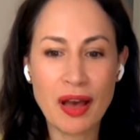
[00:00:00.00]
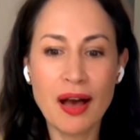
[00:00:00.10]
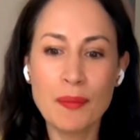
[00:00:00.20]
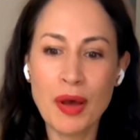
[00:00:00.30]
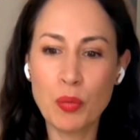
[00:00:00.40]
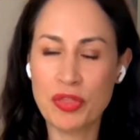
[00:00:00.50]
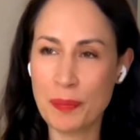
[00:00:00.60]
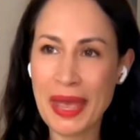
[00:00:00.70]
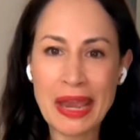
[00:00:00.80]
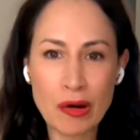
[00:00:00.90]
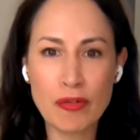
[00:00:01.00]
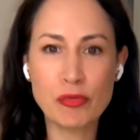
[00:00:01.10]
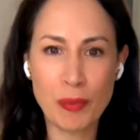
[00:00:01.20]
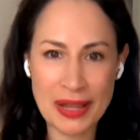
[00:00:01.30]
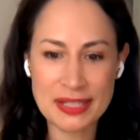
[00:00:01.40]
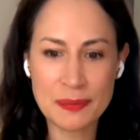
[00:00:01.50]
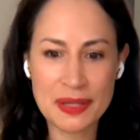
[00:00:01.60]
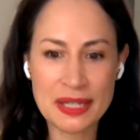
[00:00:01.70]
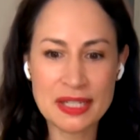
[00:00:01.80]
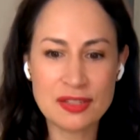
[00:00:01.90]
come with a pair of
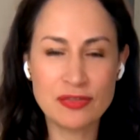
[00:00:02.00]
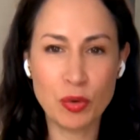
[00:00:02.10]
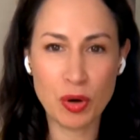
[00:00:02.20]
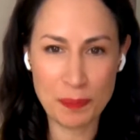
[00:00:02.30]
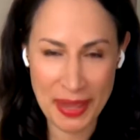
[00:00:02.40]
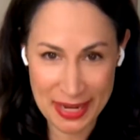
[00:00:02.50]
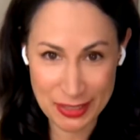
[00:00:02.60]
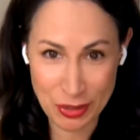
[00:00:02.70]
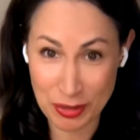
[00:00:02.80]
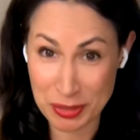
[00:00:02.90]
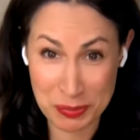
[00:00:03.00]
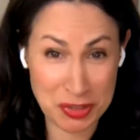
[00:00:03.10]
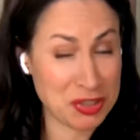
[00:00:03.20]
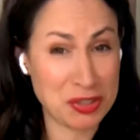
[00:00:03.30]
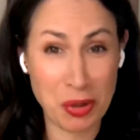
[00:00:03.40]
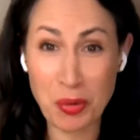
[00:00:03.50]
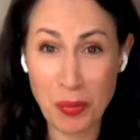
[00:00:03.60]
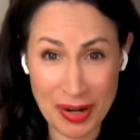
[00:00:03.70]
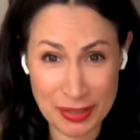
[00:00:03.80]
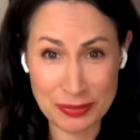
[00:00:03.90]
recipes for baked goods, which is so
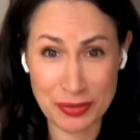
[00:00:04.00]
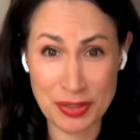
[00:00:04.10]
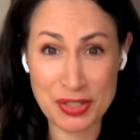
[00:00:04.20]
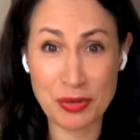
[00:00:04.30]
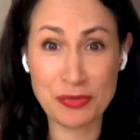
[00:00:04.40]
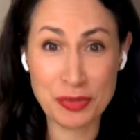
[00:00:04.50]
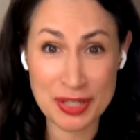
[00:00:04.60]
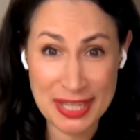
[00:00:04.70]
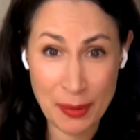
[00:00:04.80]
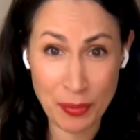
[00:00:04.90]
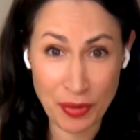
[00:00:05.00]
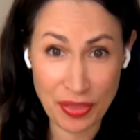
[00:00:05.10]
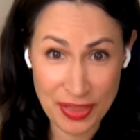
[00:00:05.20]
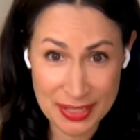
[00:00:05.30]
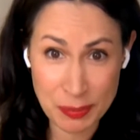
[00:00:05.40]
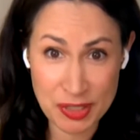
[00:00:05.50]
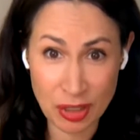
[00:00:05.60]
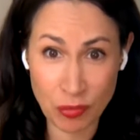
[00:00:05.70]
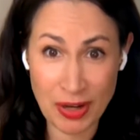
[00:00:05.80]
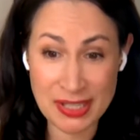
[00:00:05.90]
wonderful. So, for example, this
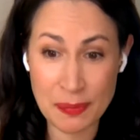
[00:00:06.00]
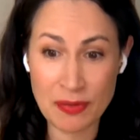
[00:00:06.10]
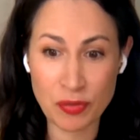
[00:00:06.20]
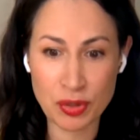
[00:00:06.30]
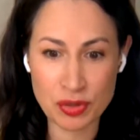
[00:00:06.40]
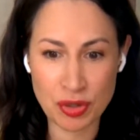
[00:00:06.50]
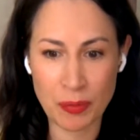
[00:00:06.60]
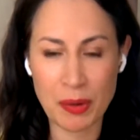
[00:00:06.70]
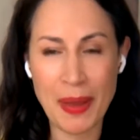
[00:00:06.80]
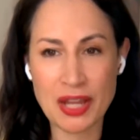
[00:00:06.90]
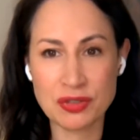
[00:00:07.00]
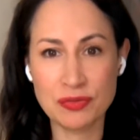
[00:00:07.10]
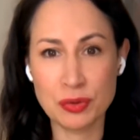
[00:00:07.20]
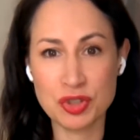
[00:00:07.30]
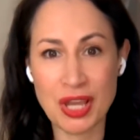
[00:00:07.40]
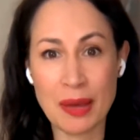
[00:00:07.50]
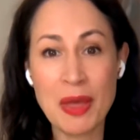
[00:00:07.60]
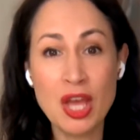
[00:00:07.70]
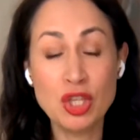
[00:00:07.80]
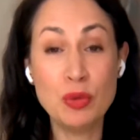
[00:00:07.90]
particular recipe for your strawberry passion fruit jam,
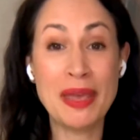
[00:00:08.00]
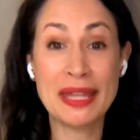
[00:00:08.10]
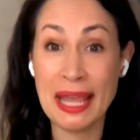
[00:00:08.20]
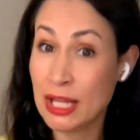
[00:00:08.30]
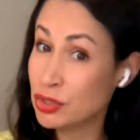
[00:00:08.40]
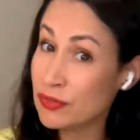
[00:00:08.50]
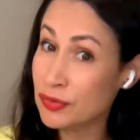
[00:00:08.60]
you make an angel